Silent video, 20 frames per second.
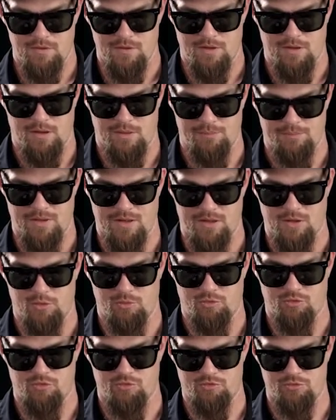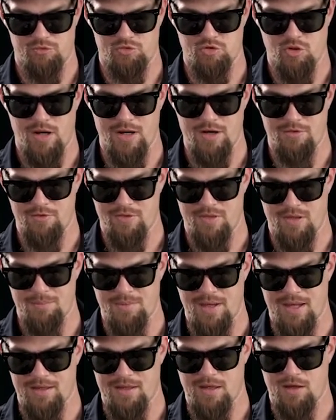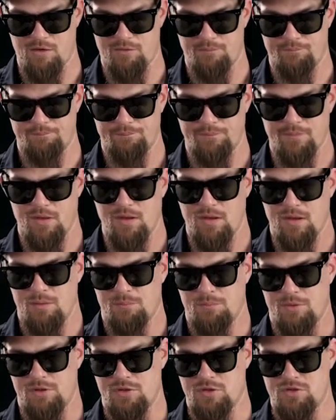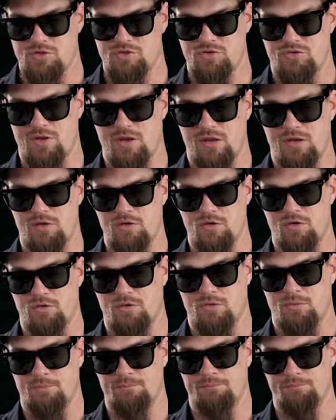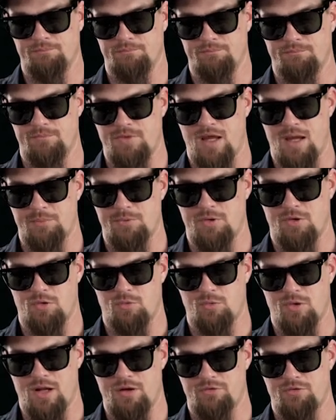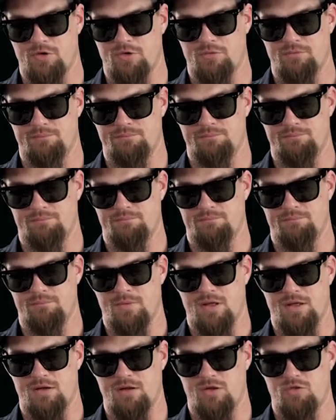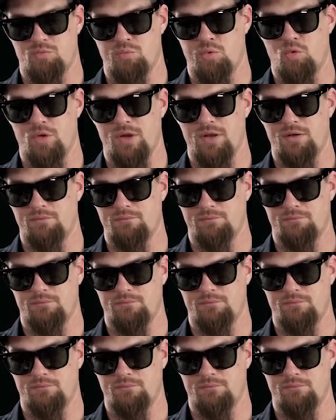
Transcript: That helps dry everything back out. But you can just take your napkin or whatever, make a nice point,